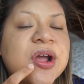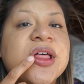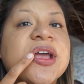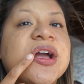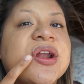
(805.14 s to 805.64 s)

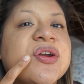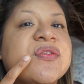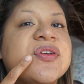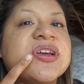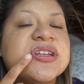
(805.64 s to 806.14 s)
Like, I don't know
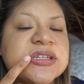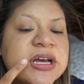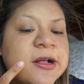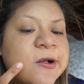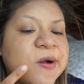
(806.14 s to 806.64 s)
if you can
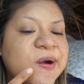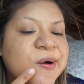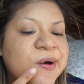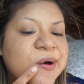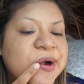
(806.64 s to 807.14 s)
tell,
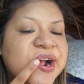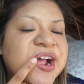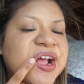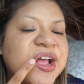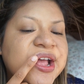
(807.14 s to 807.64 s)

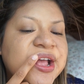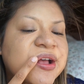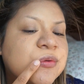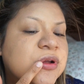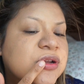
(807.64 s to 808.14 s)

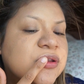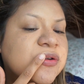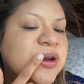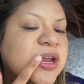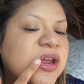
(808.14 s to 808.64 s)
but it's
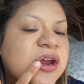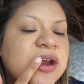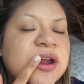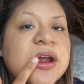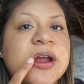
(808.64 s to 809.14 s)
right here.